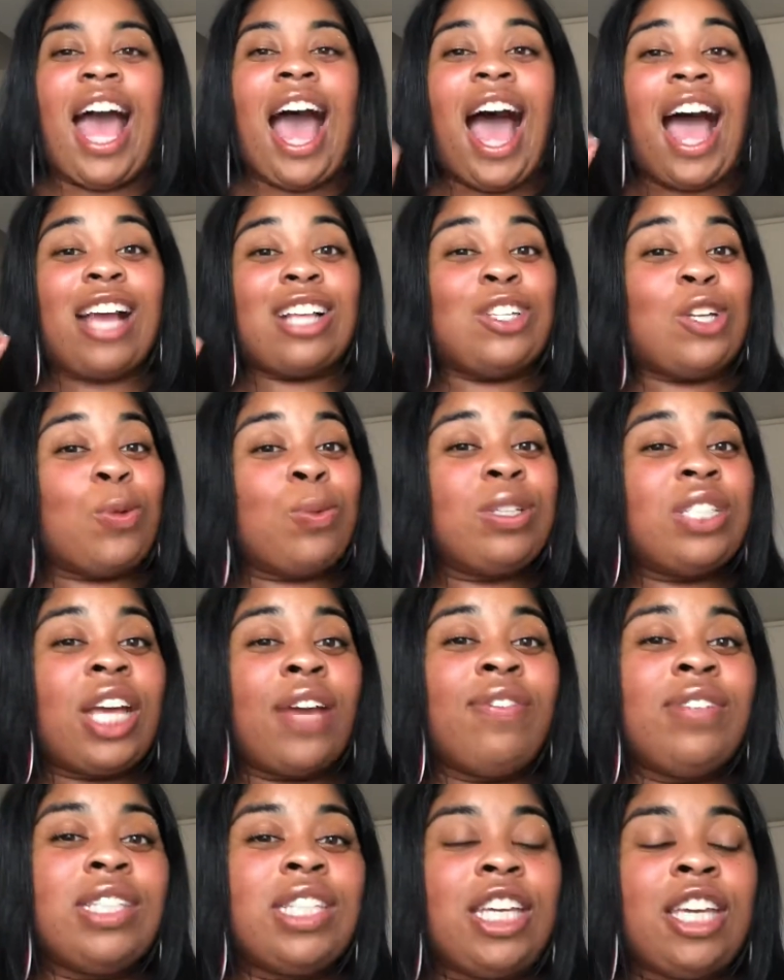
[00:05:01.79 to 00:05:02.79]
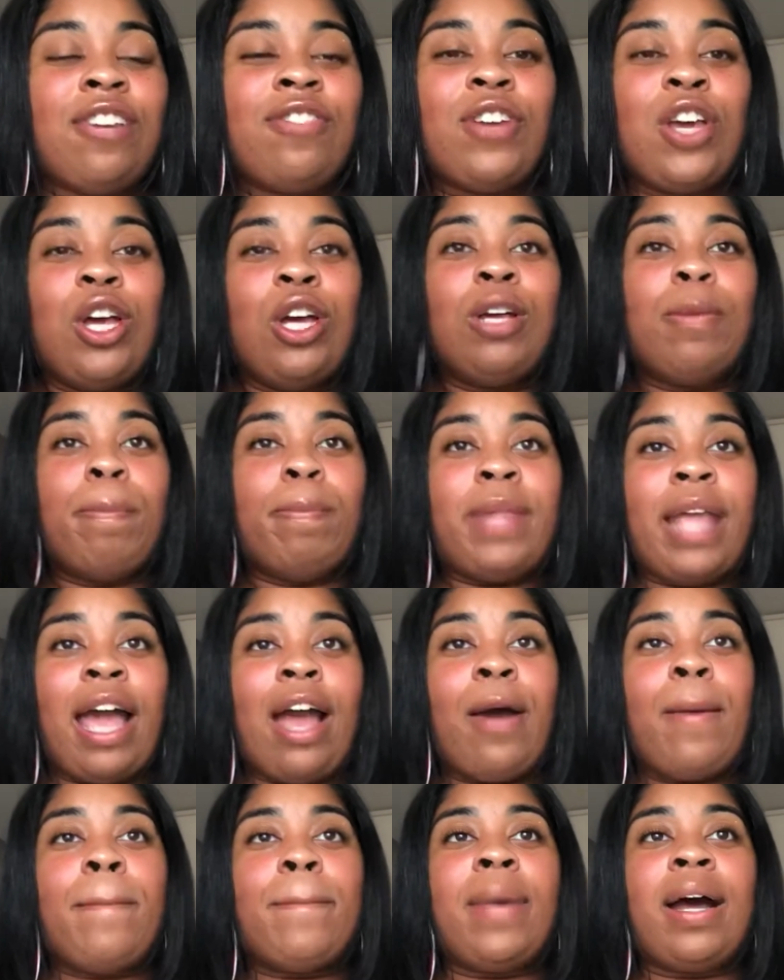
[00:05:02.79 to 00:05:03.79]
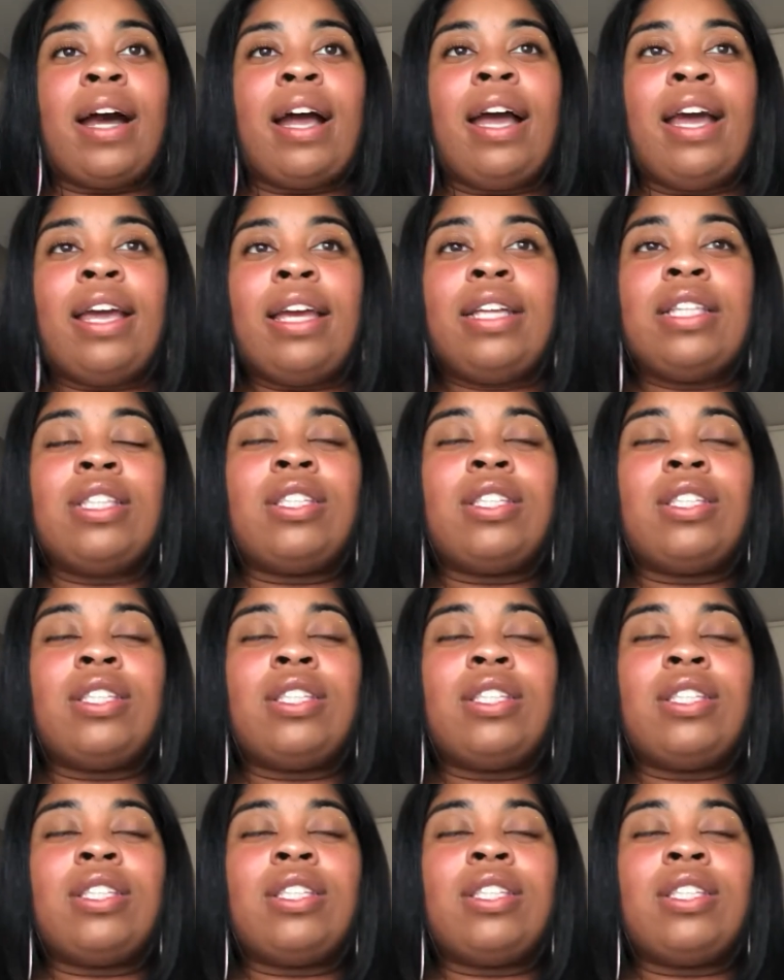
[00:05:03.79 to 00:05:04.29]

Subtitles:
October 17th, down by